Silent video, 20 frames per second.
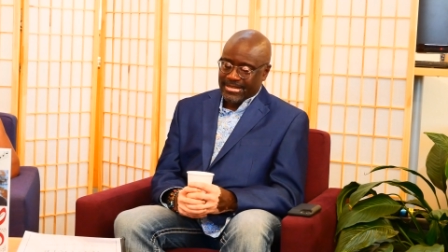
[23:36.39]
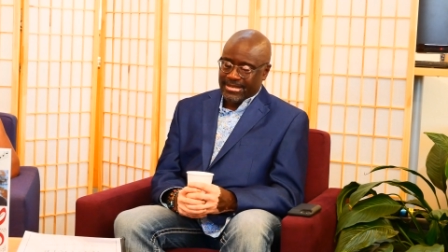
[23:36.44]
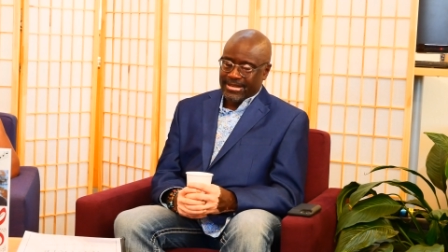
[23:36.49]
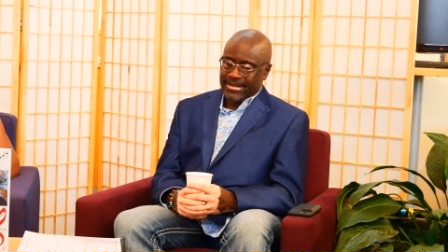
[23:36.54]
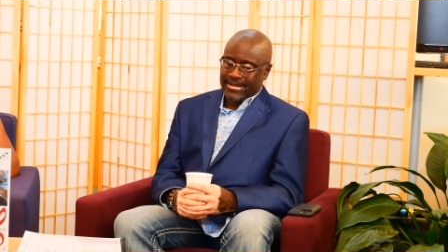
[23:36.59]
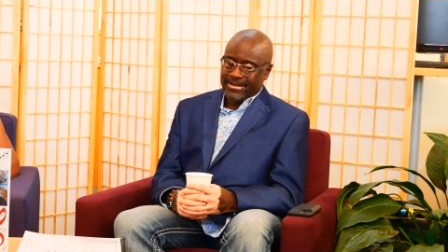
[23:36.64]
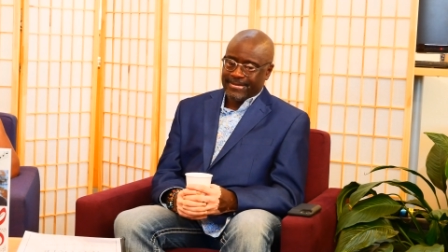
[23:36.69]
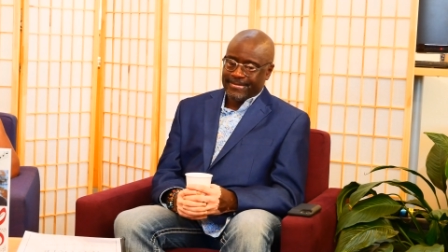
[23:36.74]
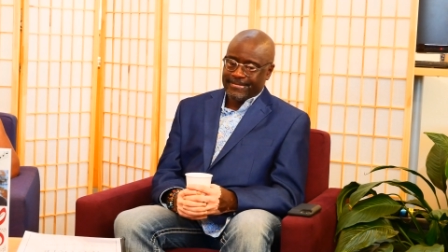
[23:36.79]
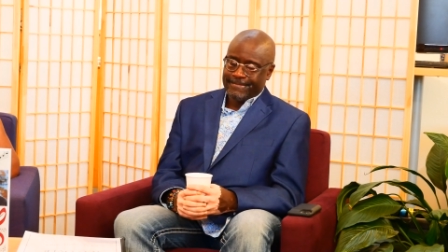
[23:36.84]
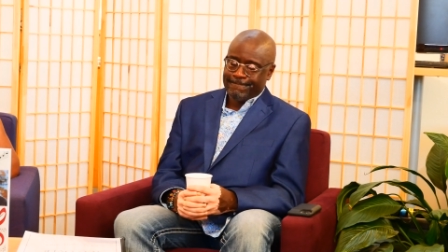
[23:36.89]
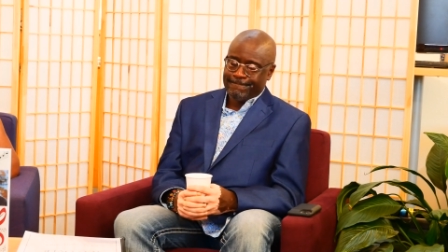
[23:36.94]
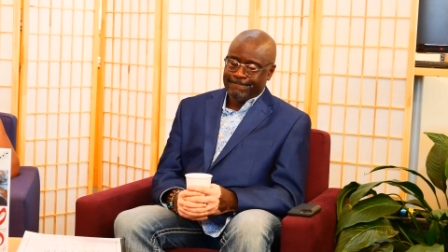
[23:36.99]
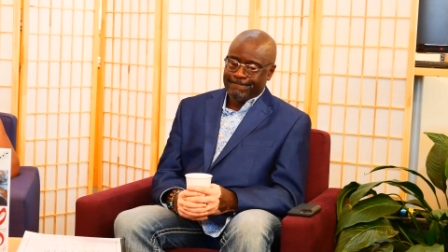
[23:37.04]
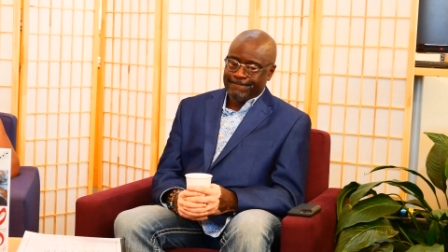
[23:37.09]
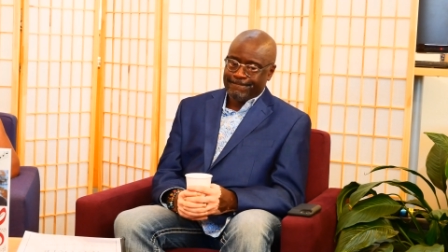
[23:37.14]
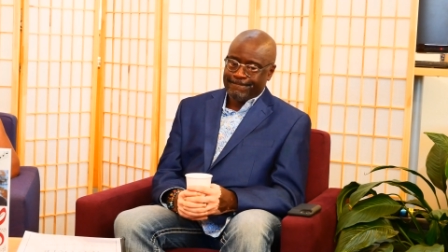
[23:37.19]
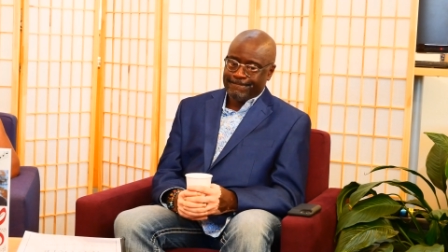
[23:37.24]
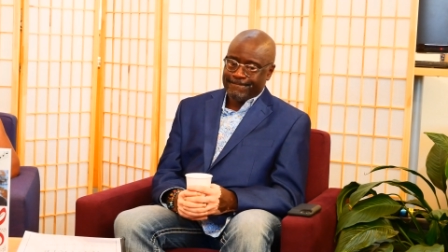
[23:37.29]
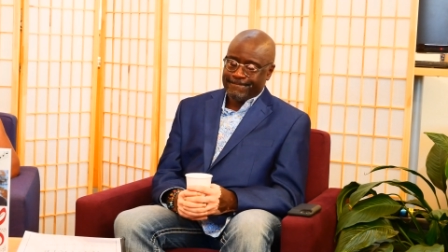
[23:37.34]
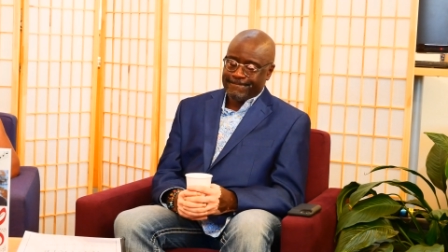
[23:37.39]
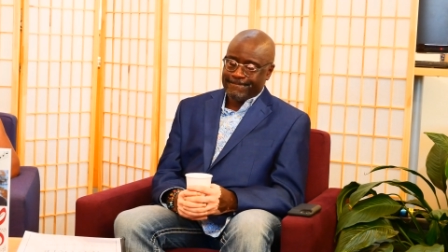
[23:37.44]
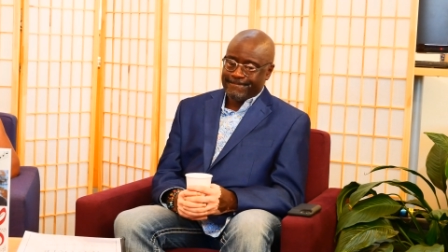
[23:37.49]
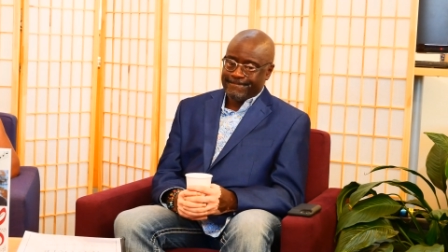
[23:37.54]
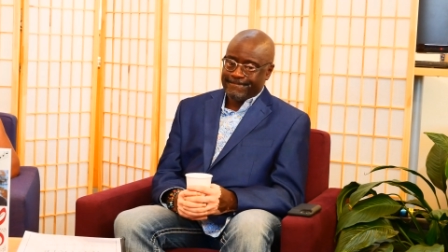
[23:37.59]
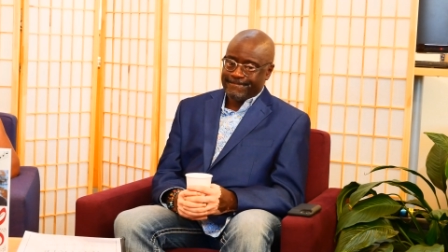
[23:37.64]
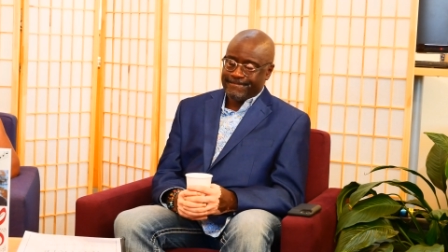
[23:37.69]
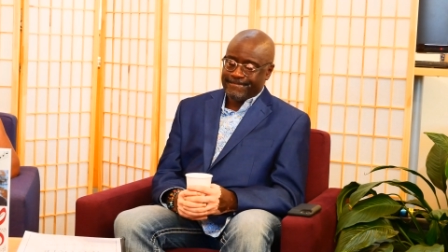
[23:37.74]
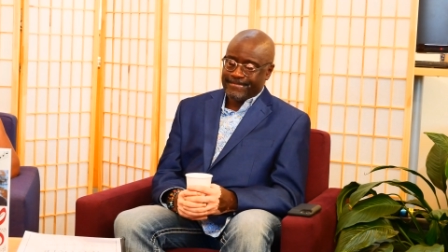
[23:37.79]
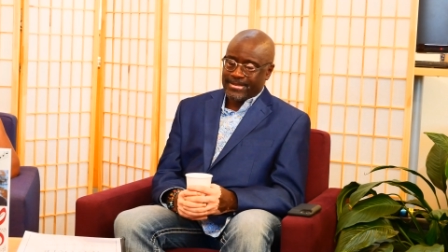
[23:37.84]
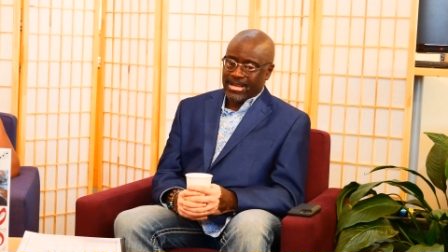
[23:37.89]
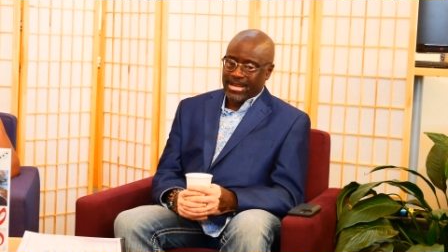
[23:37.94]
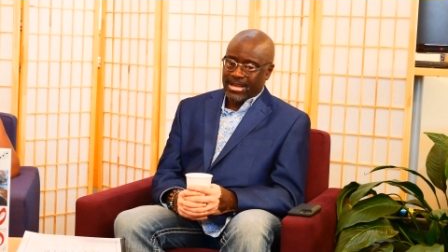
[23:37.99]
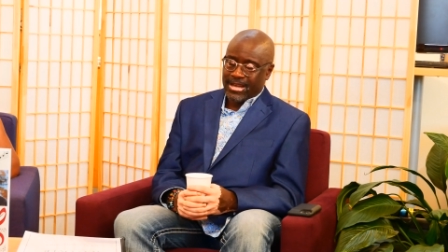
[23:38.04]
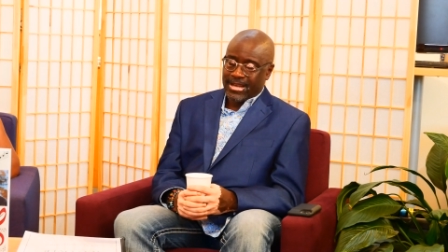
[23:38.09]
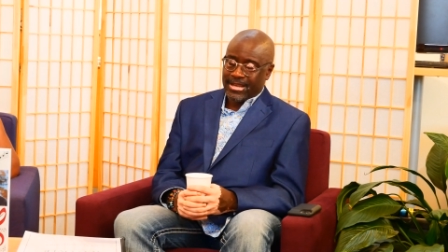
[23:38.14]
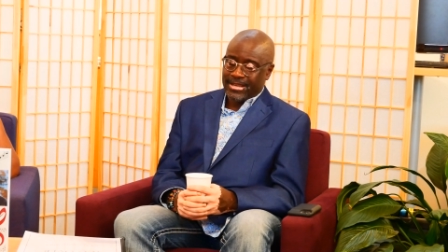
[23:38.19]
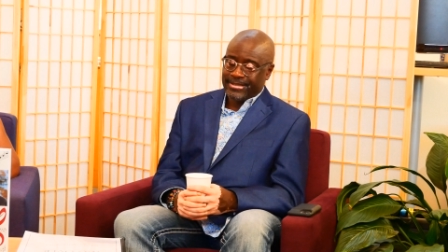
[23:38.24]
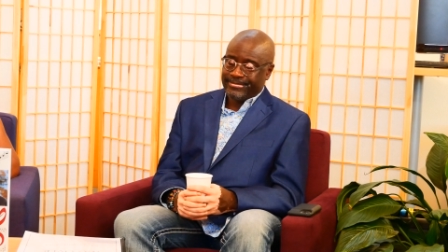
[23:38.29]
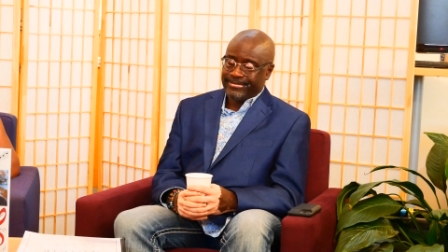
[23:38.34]
Um,
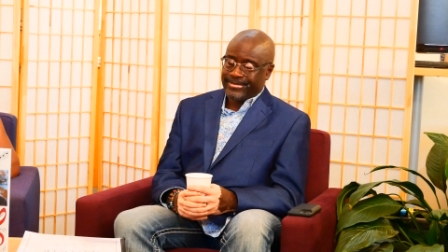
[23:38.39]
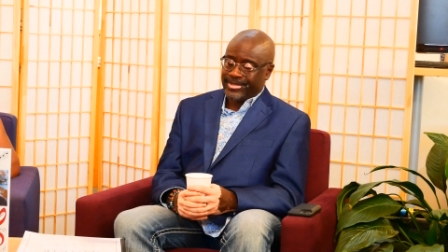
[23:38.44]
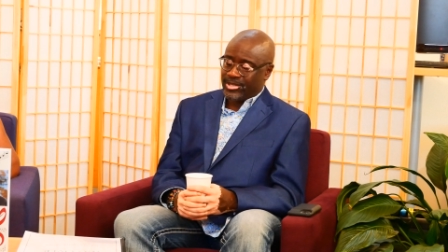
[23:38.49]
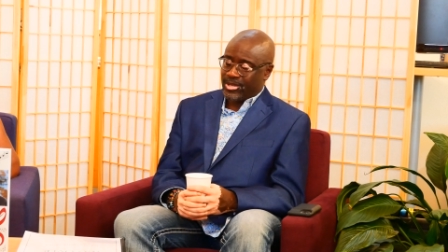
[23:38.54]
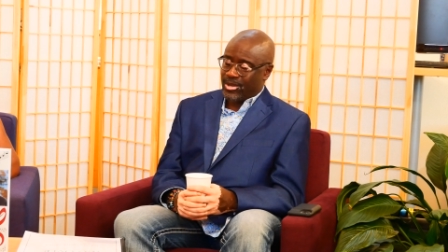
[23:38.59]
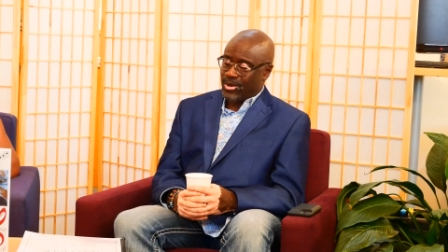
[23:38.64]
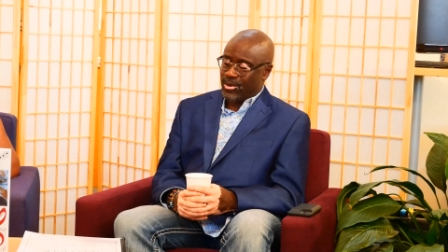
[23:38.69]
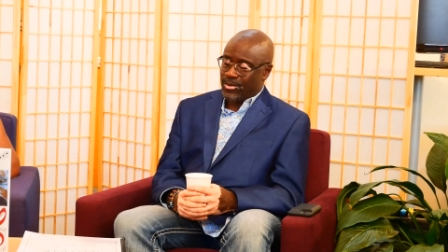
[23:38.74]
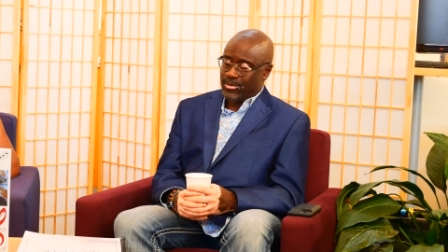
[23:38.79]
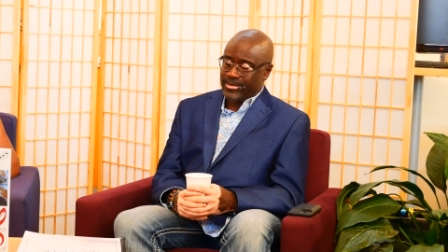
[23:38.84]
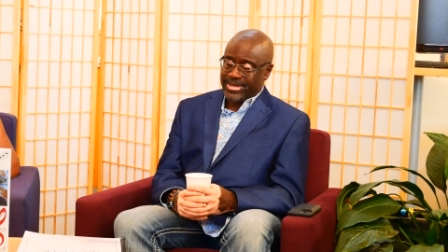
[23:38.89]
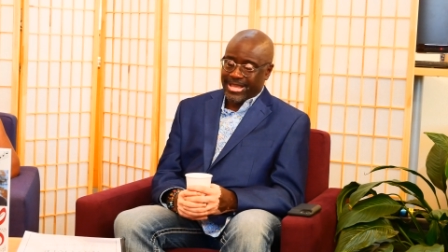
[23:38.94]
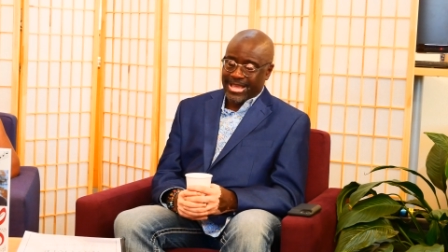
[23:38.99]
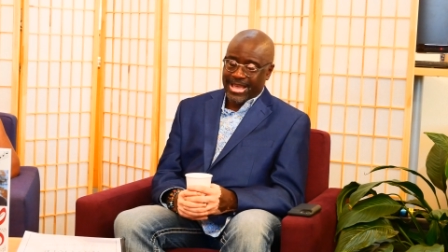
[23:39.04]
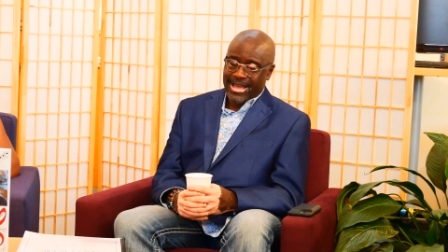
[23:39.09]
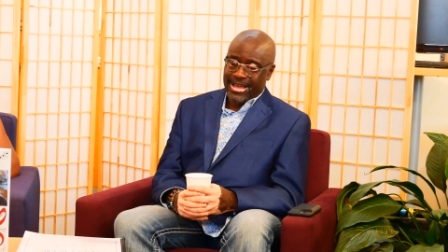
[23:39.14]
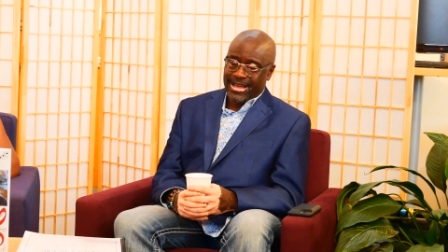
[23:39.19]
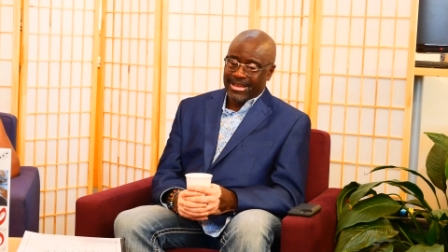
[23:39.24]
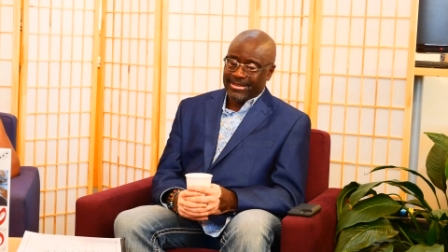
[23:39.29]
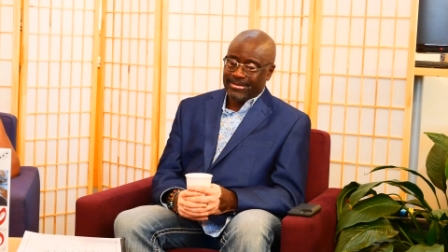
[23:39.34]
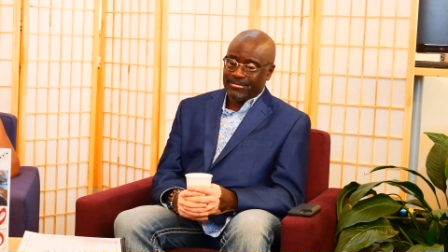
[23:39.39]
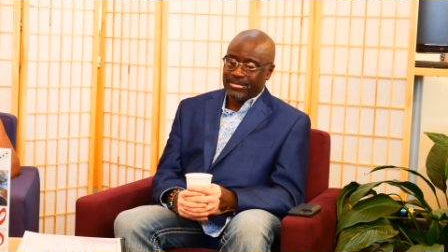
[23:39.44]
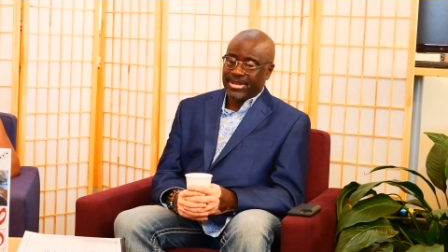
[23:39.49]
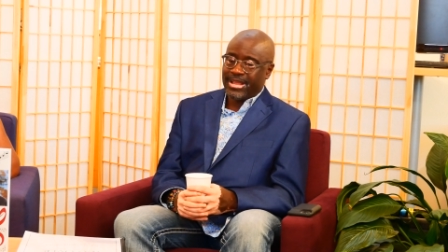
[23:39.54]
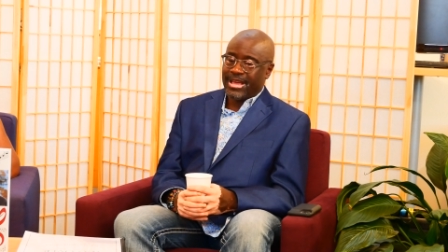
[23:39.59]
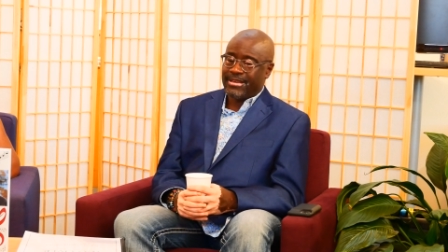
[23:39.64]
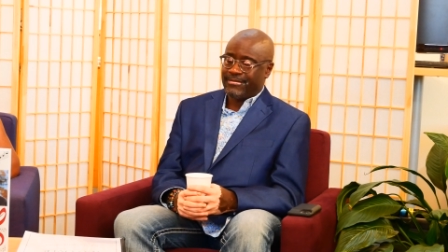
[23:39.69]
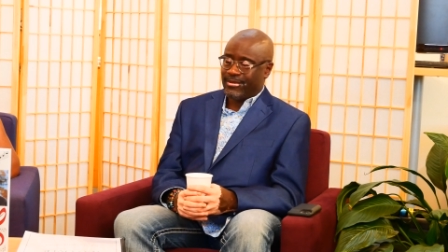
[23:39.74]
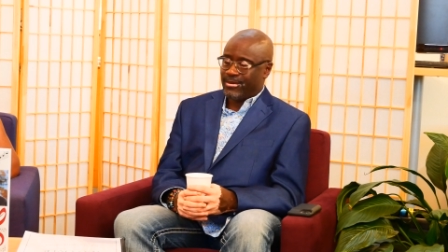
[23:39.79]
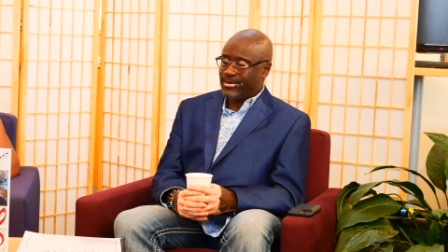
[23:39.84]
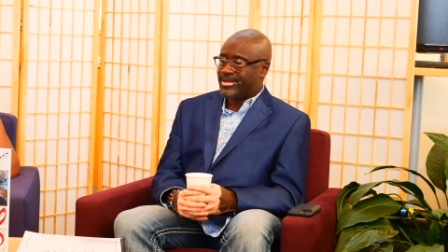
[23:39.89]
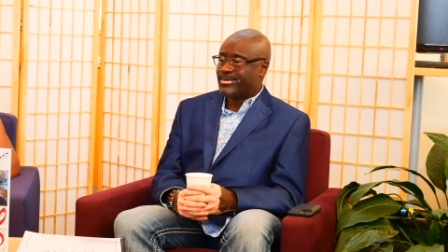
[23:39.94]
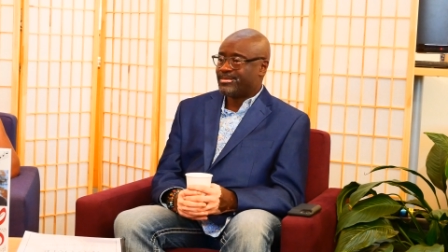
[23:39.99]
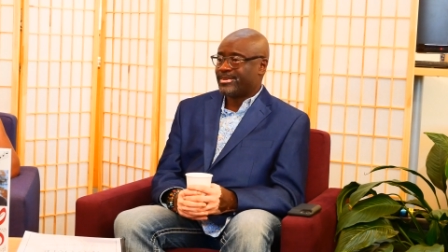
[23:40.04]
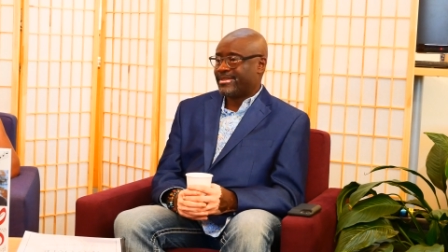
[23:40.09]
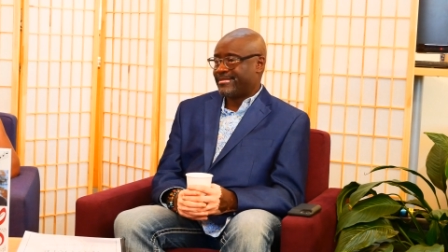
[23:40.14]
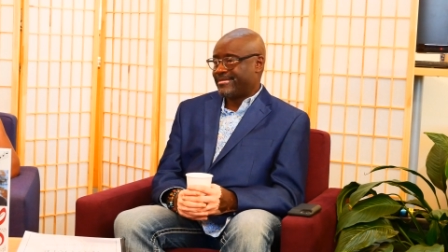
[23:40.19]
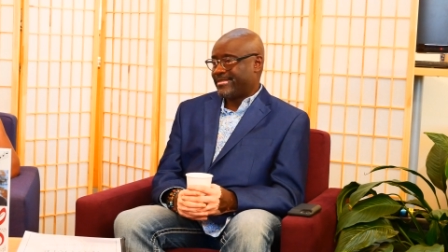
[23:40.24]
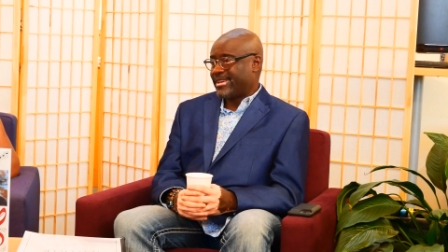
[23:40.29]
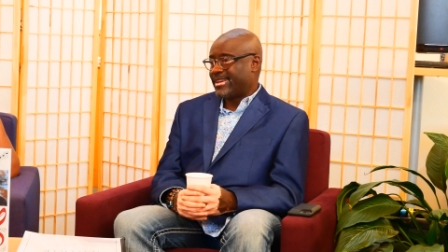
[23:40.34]
uh, so, yeah, but I've always
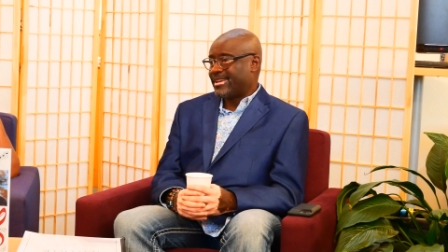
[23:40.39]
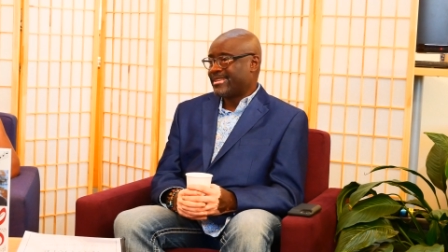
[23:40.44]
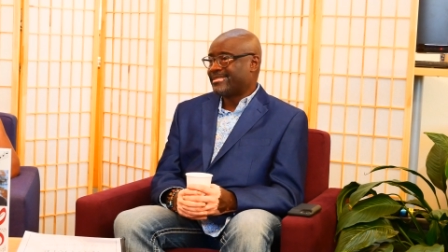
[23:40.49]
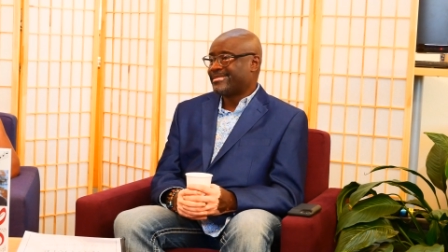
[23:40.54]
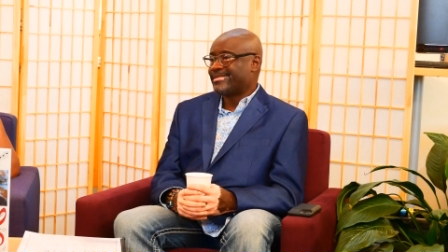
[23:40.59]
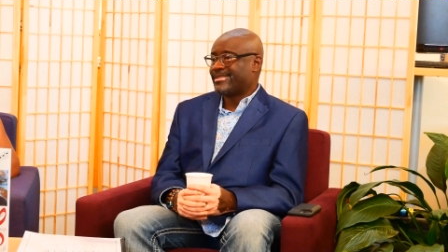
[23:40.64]
been a fan.